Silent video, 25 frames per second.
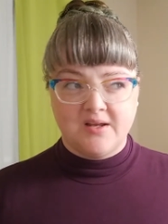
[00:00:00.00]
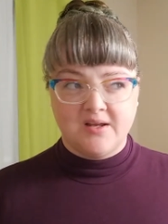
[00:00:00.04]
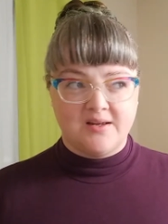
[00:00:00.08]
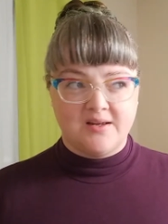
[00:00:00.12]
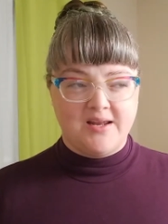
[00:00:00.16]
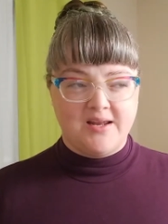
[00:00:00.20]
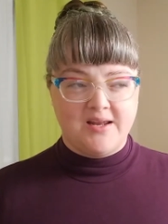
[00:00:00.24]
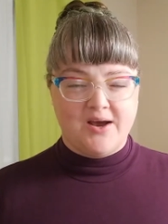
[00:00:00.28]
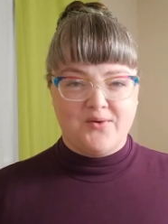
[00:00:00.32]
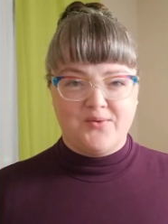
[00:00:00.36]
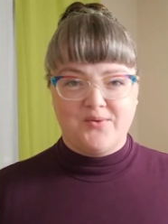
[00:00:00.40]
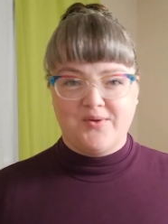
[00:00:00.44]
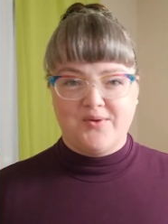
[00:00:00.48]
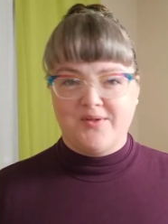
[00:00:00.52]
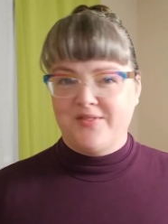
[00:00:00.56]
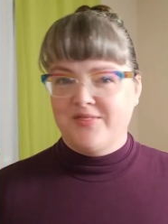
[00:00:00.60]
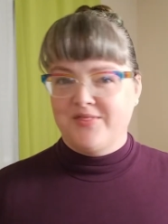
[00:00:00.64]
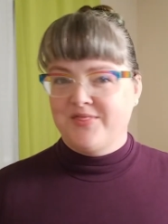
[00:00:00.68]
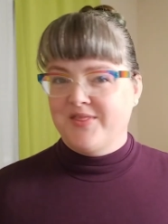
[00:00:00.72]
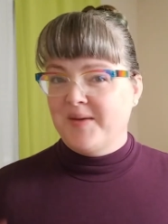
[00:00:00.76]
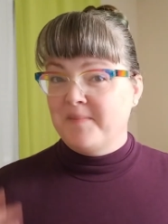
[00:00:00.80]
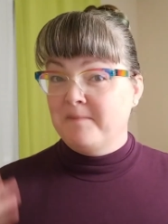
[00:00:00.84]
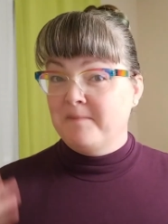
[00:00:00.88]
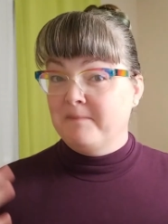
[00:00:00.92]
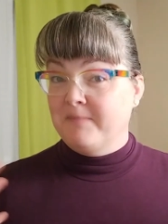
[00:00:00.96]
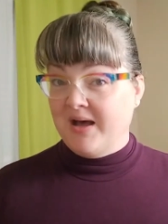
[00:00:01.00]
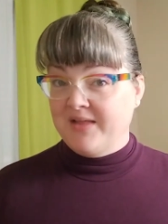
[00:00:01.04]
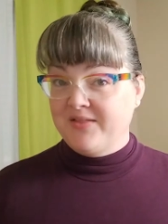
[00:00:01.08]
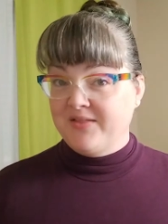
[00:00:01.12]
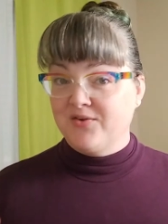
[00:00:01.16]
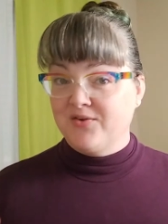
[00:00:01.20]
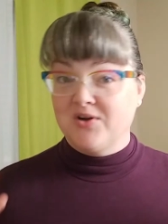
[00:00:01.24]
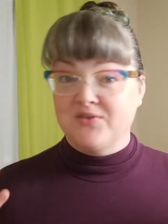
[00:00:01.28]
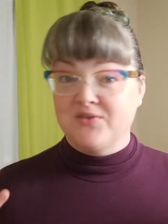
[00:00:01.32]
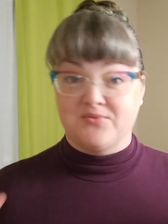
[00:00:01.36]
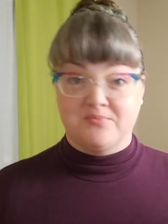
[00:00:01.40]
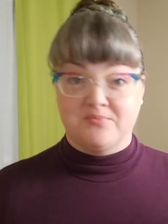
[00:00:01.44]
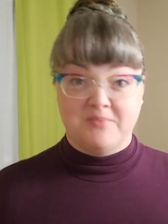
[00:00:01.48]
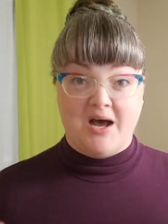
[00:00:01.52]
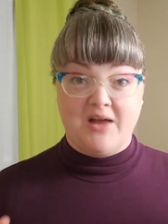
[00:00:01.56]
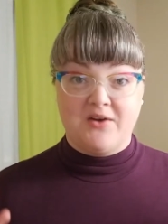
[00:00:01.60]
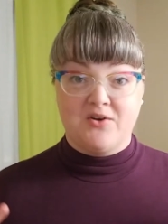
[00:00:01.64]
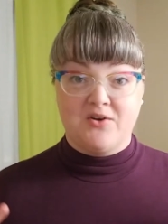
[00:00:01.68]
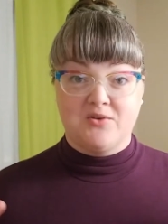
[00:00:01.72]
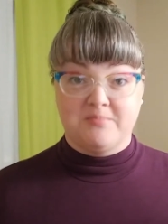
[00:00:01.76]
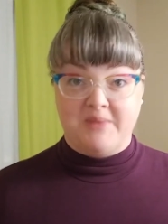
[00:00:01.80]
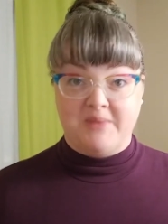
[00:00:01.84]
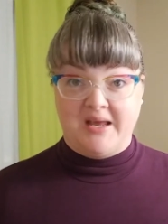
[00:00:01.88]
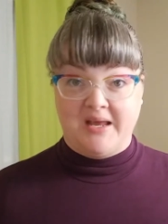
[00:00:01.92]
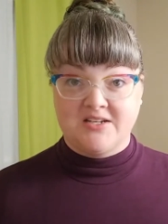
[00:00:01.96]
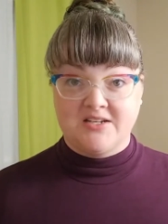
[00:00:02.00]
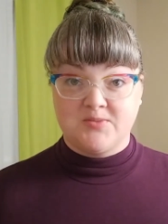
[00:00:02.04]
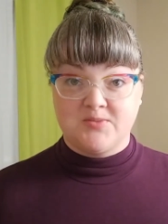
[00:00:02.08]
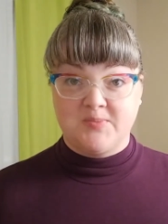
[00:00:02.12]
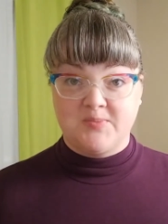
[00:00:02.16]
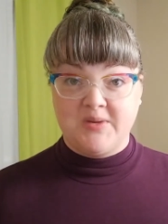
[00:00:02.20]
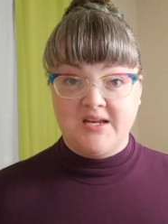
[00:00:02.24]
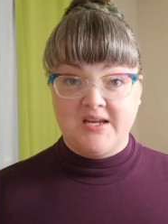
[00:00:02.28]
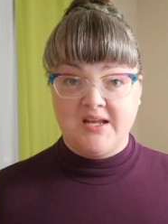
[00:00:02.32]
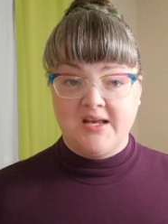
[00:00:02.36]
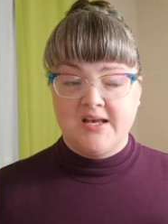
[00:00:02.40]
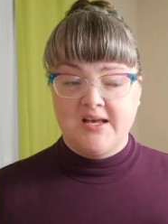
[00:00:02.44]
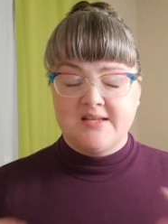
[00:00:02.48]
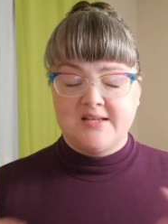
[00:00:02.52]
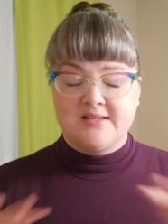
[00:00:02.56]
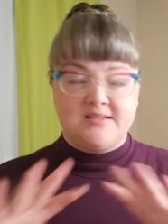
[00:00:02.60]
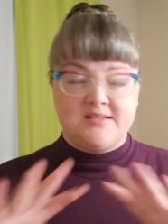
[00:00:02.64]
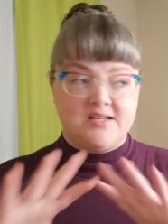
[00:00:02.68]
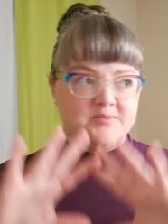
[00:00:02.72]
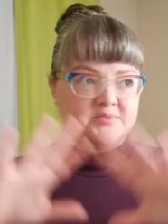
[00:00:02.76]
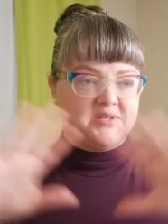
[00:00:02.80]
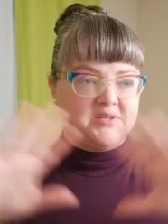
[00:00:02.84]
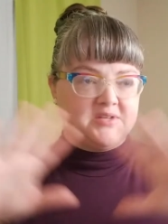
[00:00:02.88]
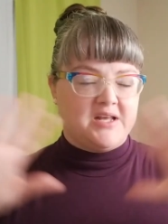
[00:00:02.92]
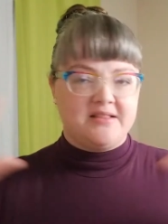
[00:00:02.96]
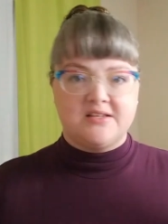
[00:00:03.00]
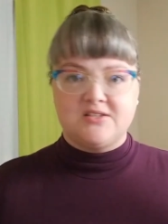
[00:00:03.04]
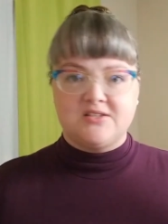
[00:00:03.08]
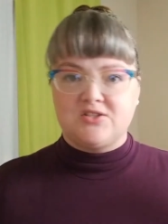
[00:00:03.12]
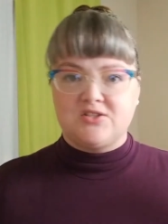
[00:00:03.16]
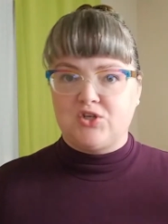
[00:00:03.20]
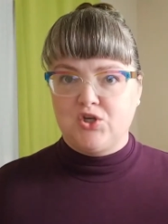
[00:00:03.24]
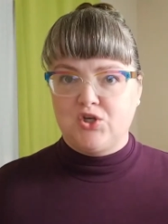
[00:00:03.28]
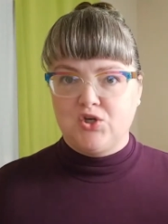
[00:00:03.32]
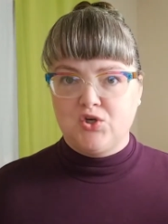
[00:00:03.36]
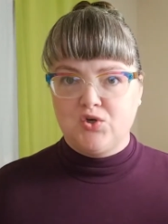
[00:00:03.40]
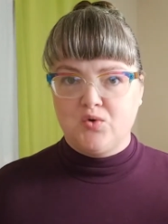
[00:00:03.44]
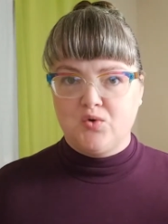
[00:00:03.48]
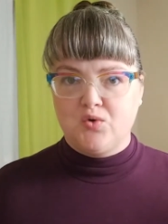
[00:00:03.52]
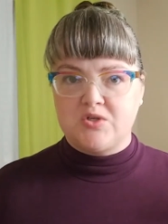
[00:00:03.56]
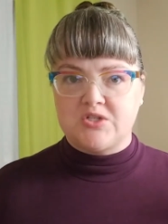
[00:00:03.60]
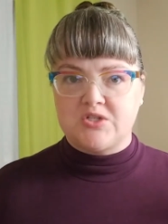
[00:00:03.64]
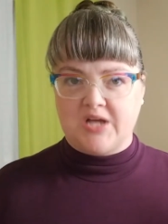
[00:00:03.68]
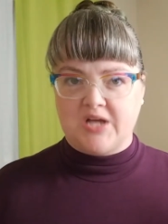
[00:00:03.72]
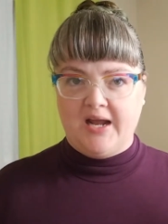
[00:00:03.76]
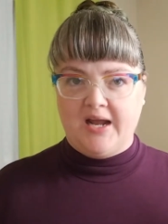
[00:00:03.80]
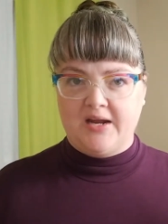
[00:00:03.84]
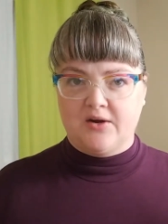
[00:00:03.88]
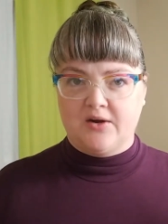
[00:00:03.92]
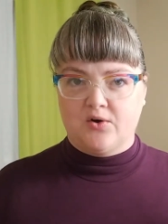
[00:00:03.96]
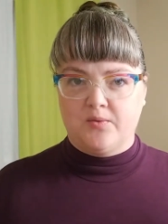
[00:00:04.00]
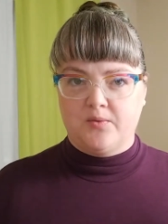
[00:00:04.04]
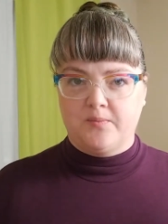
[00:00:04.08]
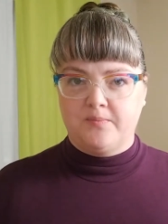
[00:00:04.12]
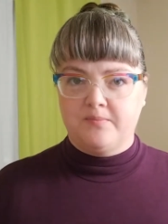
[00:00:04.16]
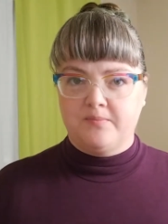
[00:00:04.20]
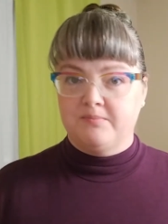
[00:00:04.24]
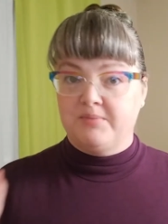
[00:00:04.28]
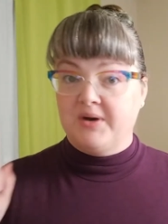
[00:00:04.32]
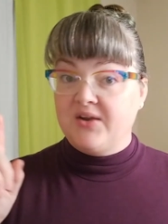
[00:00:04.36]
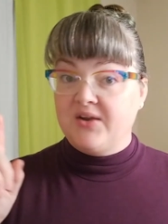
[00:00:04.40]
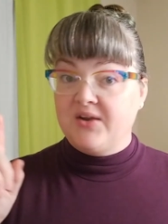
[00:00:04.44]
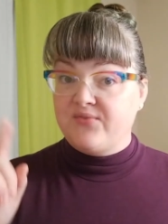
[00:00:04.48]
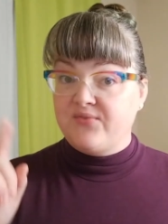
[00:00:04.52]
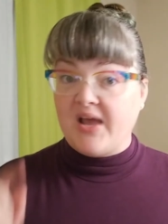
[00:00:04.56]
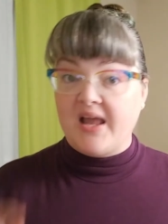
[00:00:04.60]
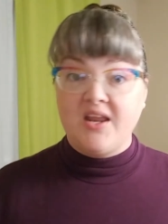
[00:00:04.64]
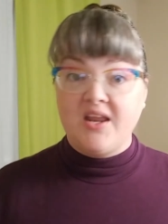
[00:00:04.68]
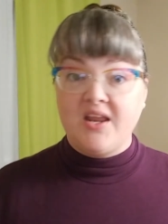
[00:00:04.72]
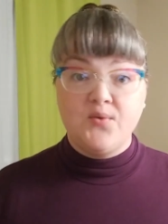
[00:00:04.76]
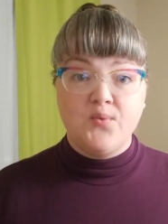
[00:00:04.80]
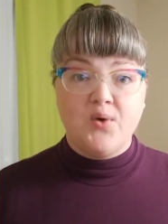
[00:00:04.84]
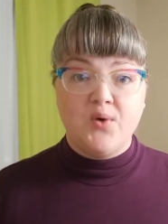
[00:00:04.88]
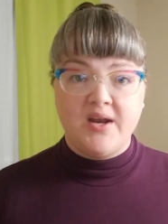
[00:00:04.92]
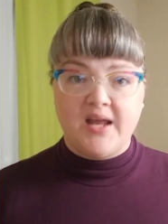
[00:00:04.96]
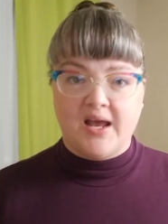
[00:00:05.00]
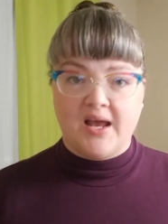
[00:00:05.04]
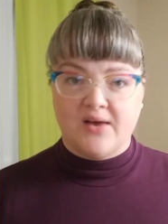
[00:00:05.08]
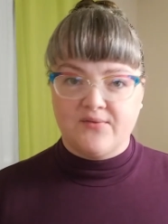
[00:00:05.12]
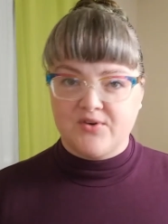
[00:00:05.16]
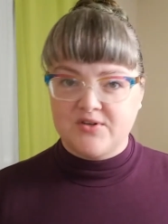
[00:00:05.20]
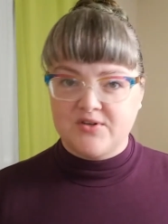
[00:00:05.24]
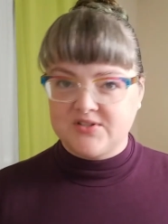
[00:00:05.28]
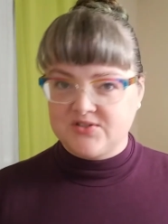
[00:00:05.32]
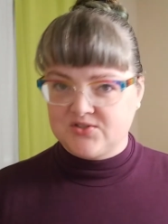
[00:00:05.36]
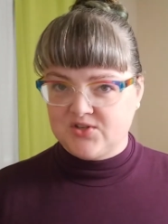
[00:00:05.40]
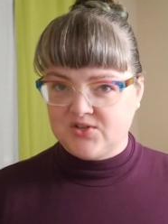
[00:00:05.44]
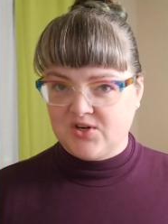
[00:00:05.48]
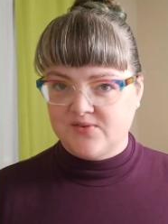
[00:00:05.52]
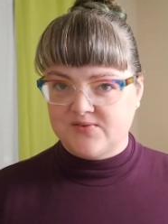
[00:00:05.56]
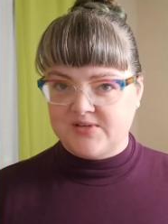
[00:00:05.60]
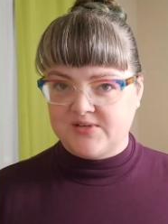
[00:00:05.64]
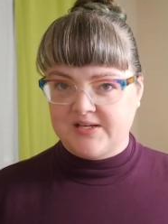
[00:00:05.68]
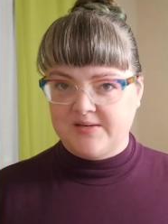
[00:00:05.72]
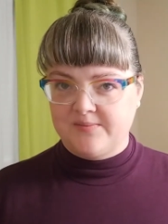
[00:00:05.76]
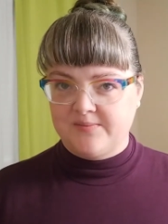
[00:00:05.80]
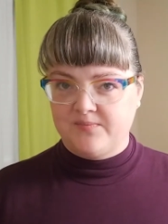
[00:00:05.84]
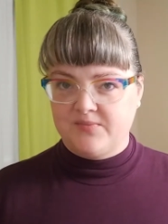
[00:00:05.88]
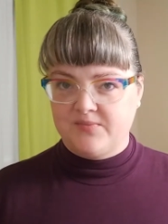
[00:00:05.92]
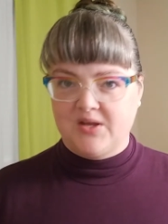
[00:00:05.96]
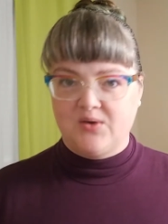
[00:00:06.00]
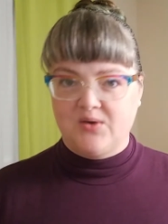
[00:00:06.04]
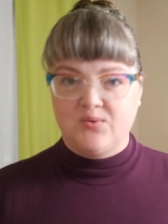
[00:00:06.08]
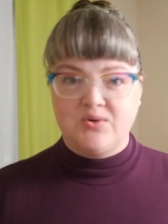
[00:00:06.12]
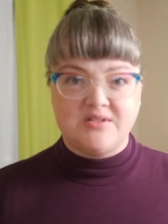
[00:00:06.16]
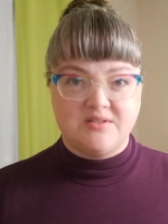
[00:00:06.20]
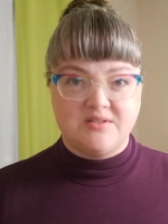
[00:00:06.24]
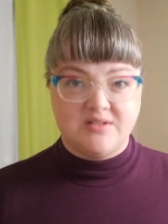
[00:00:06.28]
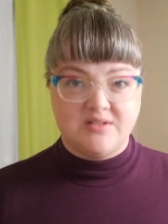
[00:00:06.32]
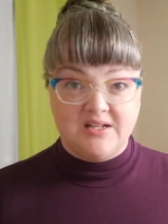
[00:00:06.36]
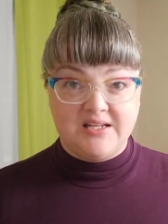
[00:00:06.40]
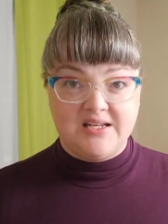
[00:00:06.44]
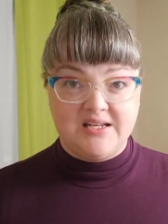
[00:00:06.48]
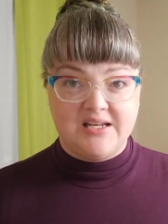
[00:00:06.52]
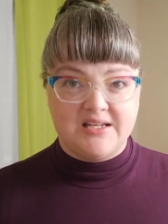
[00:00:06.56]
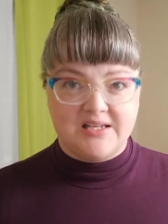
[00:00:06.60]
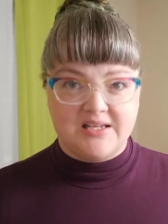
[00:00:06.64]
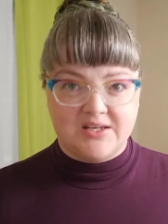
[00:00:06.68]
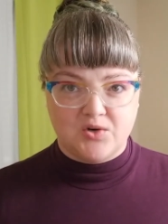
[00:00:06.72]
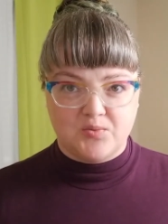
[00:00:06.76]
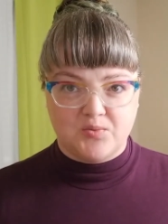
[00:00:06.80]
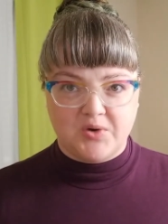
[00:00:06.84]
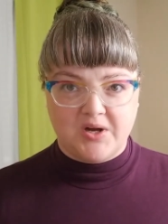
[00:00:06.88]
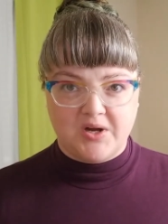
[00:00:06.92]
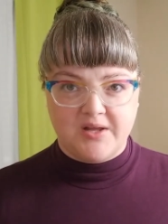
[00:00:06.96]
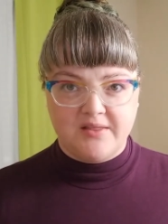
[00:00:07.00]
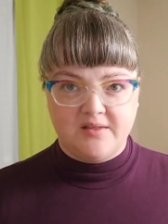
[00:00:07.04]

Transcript: Now, the mother of modern management seems like this huge title, but if anyone ever deserved it, it was Lillian Gilbreth.